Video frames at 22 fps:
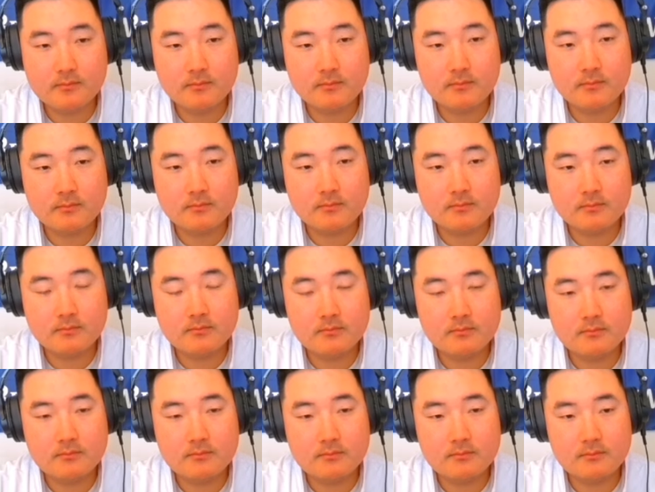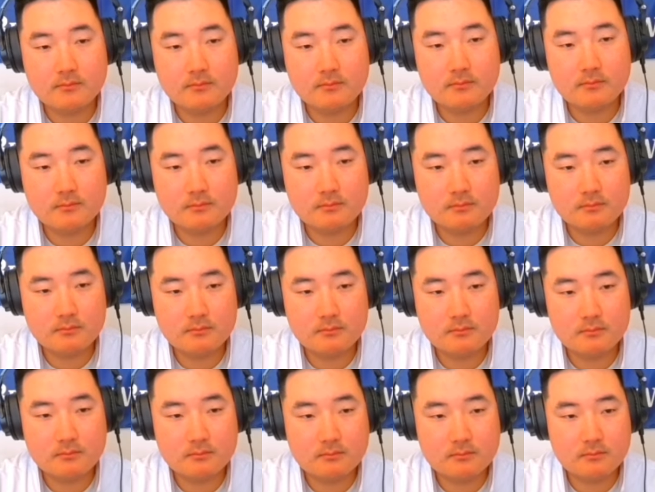
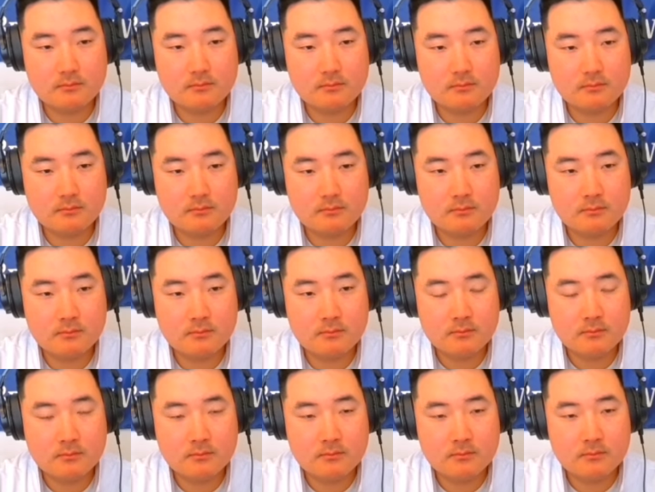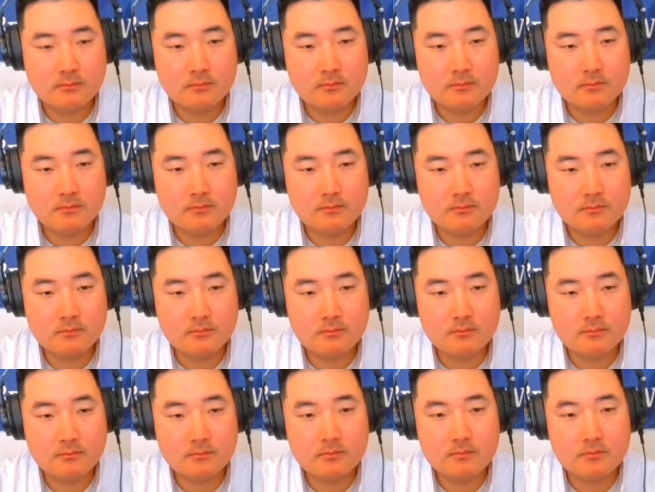
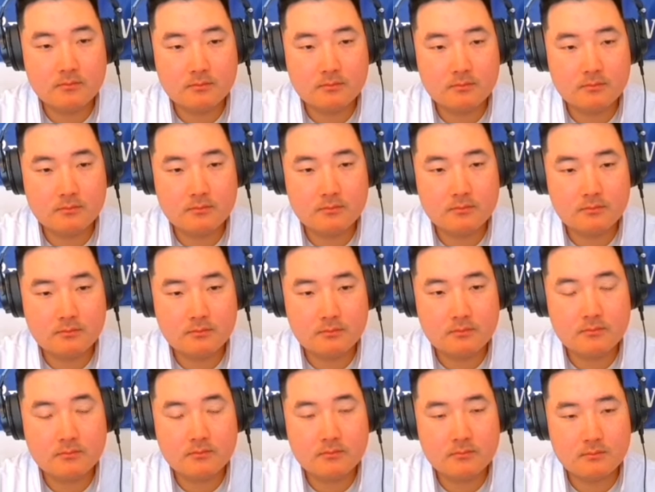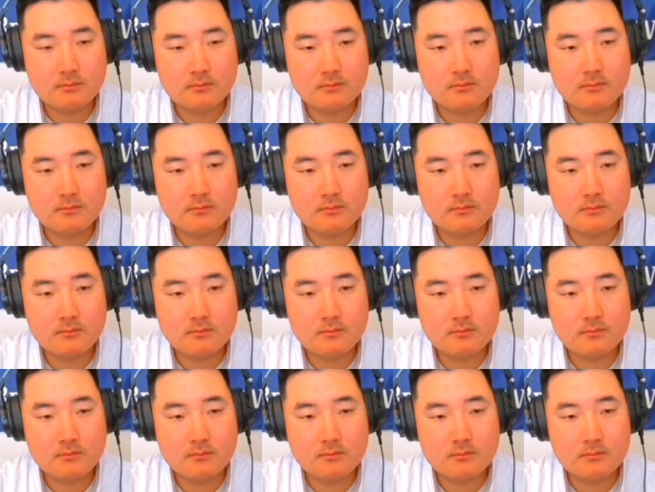This person isn't speaking.